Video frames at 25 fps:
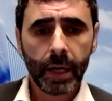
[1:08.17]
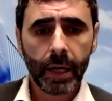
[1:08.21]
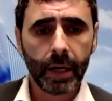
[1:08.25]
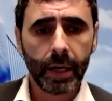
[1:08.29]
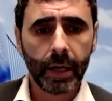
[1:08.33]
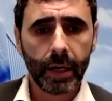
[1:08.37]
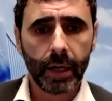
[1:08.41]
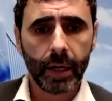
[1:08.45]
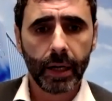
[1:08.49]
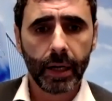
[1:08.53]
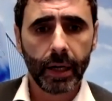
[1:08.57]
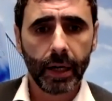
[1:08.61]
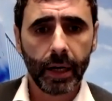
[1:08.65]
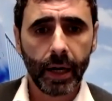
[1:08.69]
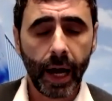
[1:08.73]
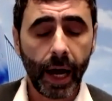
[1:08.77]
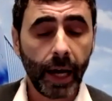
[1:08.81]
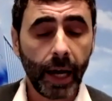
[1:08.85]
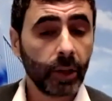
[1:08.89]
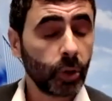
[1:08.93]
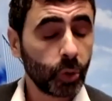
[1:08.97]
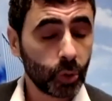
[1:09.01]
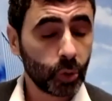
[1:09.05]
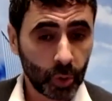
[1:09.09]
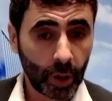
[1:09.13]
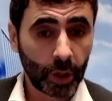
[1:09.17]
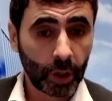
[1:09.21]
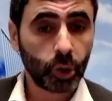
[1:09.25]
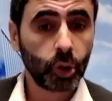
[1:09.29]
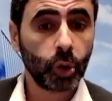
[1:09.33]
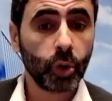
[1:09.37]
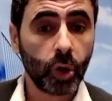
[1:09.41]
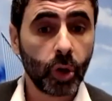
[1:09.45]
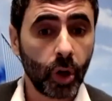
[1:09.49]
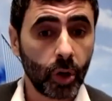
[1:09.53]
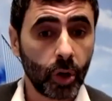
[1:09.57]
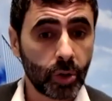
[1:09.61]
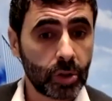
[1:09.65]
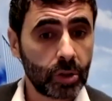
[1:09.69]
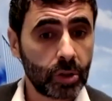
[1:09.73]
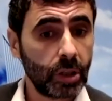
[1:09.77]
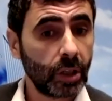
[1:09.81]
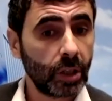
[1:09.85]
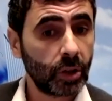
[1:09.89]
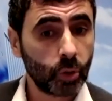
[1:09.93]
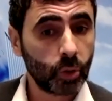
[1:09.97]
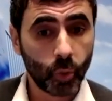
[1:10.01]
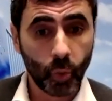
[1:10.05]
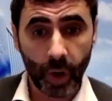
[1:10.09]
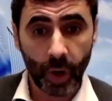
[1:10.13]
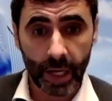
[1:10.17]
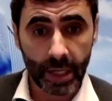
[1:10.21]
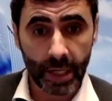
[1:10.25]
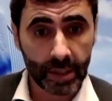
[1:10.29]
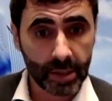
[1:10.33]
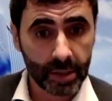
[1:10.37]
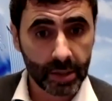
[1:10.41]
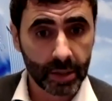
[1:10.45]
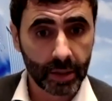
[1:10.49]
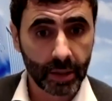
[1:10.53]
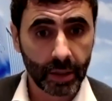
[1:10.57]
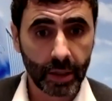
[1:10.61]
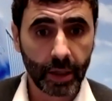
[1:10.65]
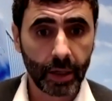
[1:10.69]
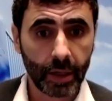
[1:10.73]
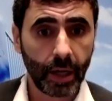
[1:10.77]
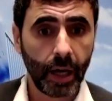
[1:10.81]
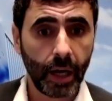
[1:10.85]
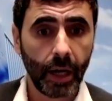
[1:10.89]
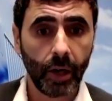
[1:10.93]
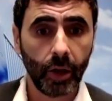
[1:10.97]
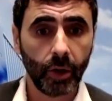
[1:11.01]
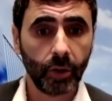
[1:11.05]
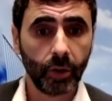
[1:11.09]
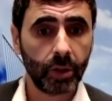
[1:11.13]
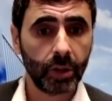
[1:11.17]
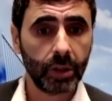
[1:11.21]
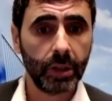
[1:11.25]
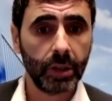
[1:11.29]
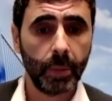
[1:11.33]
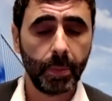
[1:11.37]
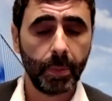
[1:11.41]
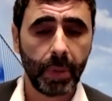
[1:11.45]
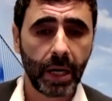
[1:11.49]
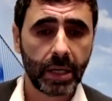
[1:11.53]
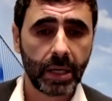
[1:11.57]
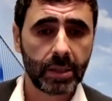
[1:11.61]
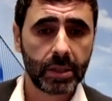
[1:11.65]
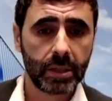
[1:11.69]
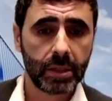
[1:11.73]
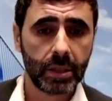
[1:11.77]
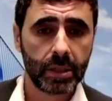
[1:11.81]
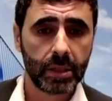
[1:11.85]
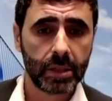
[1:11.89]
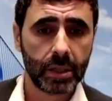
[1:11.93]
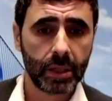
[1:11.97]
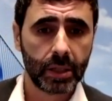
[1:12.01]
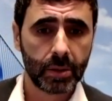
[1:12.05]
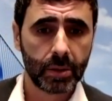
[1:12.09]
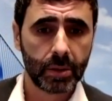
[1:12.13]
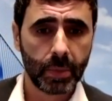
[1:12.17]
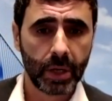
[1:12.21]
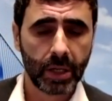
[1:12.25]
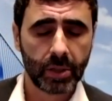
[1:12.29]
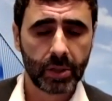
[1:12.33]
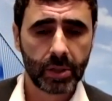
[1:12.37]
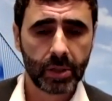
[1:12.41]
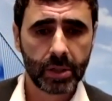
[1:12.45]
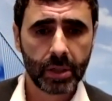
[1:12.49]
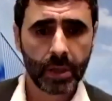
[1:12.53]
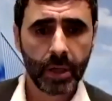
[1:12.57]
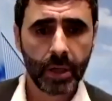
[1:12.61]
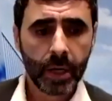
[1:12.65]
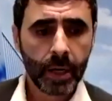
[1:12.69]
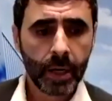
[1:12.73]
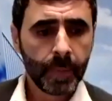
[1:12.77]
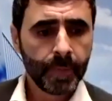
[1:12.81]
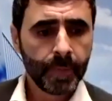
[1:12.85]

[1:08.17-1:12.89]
and construction costs that raised a lot in the past 6 months.